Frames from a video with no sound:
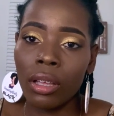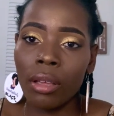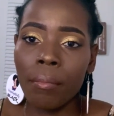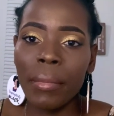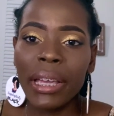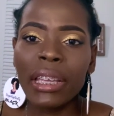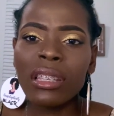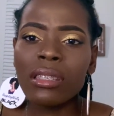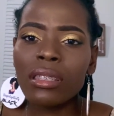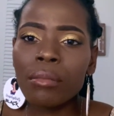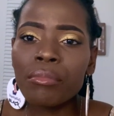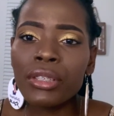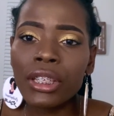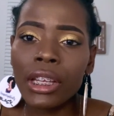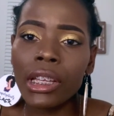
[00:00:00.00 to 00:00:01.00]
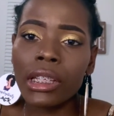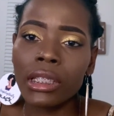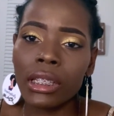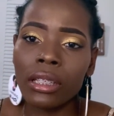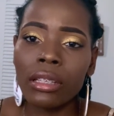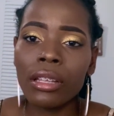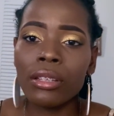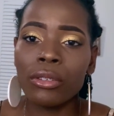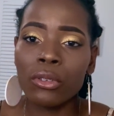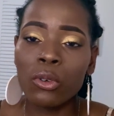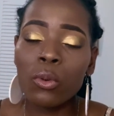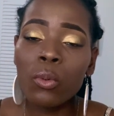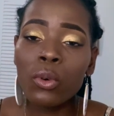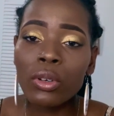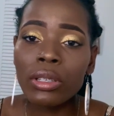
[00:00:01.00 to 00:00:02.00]
making some change, and then you
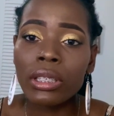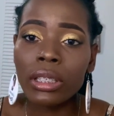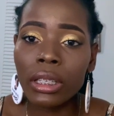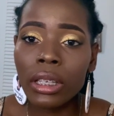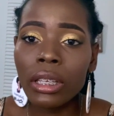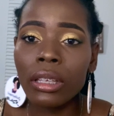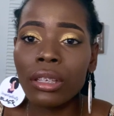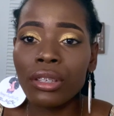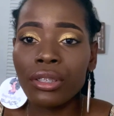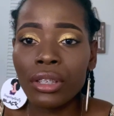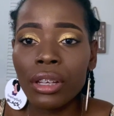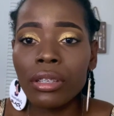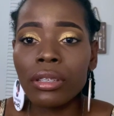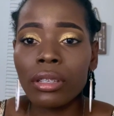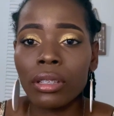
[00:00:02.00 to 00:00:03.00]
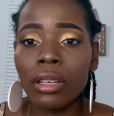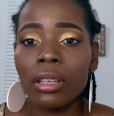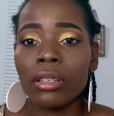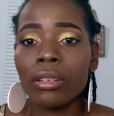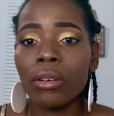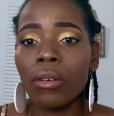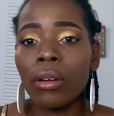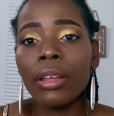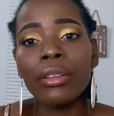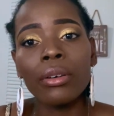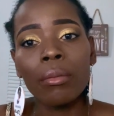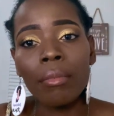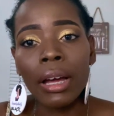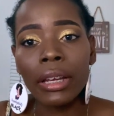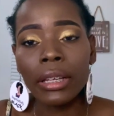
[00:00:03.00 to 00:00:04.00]
will see changing in your in your
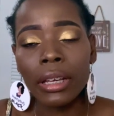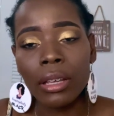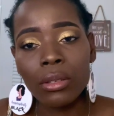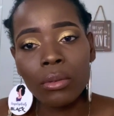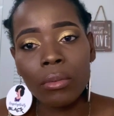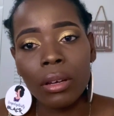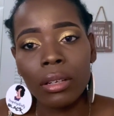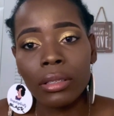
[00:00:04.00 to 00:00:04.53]
body as well.